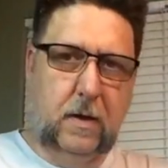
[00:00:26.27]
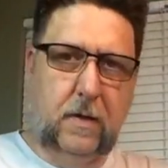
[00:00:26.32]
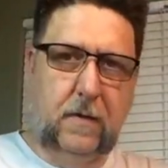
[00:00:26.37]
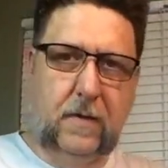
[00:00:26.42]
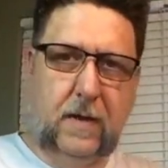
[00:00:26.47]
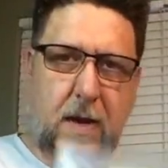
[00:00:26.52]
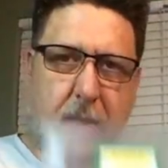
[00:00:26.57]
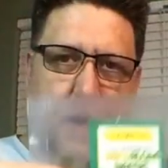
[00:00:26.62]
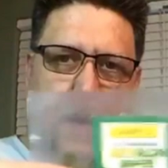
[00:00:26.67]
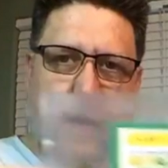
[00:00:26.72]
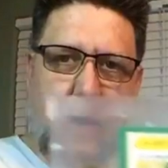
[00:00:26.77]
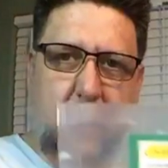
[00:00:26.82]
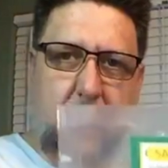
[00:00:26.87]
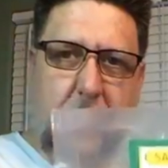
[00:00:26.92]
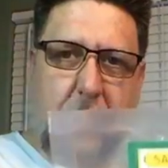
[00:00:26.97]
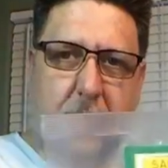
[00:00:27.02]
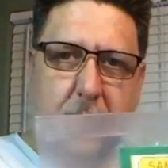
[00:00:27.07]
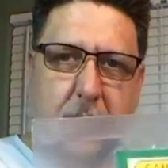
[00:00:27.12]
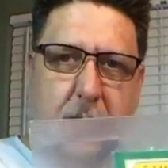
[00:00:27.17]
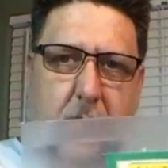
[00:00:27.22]
Got
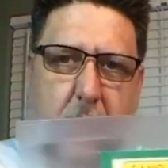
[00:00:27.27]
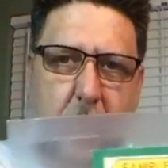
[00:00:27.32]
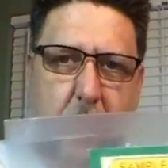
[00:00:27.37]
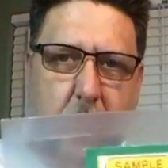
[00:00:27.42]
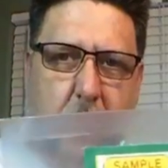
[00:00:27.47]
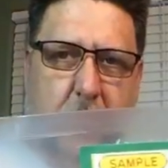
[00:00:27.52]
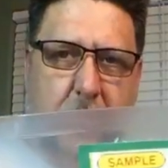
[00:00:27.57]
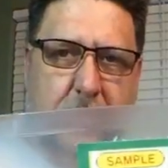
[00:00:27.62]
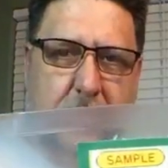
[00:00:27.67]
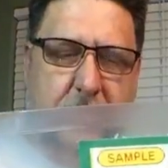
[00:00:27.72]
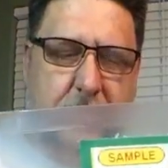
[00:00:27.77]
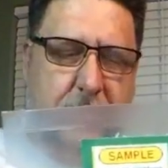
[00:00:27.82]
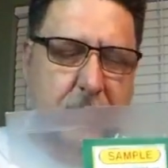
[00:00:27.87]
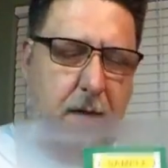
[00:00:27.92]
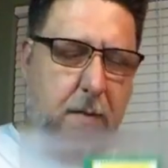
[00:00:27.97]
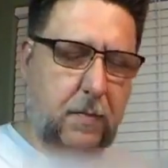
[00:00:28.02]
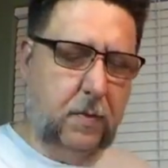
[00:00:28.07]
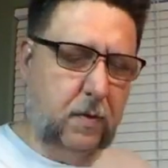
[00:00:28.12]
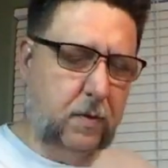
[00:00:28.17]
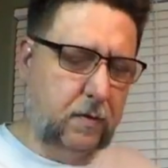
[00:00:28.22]
a Hikari
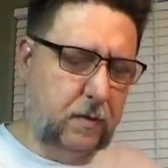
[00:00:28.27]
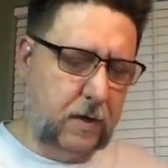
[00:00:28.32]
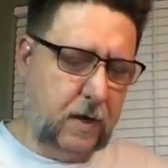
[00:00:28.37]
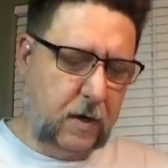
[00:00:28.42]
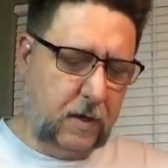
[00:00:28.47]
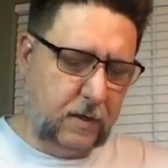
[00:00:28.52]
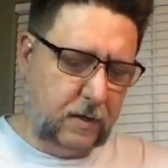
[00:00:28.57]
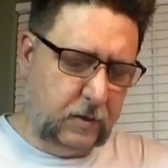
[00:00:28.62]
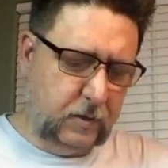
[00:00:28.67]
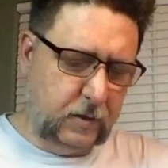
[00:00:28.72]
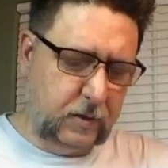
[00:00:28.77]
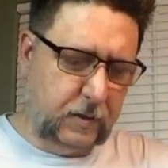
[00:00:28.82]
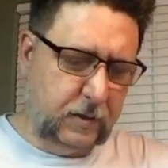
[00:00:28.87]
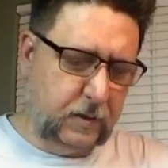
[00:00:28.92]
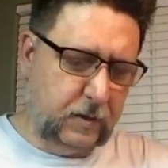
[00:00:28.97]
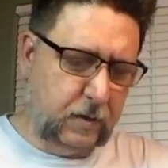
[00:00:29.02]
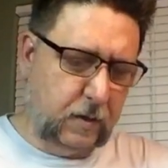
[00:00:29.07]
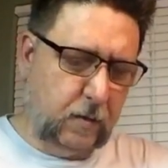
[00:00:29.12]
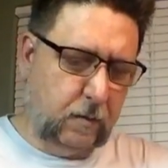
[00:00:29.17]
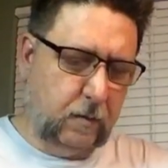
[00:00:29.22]
sample. Now, I usually
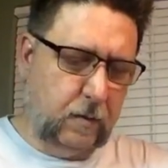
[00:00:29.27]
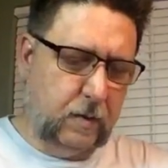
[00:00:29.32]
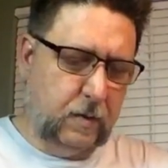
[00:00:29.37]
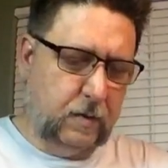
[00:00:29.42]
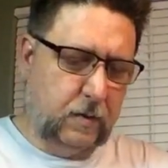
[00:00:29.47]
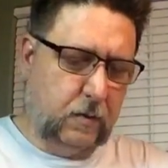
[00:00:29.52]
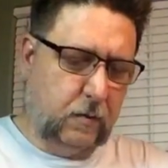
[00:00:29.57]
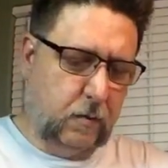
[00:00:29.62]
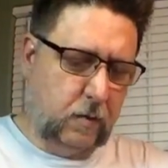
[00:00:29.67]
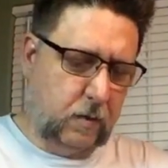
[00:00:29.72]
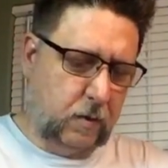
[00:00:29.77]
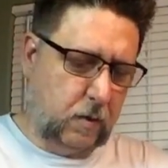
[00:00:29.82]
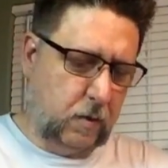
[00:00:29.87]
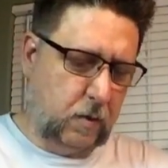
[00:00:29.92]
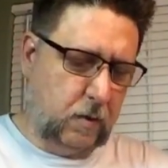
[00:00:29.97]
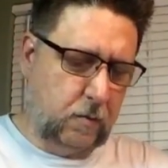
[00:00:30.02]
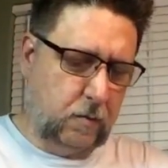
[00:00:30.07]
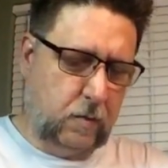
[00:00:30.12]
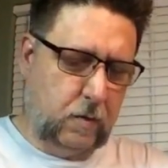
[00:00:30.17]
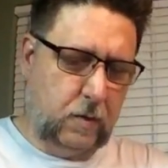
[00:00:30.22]
start with the scorecard
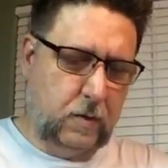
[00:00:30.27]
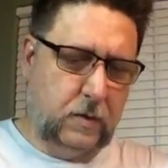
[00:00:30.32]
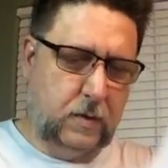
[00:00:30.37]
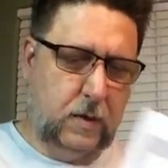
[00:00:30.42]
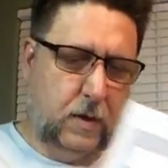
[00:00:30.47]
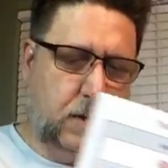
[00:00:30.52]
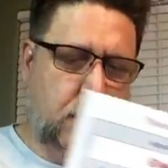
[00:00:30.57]
first.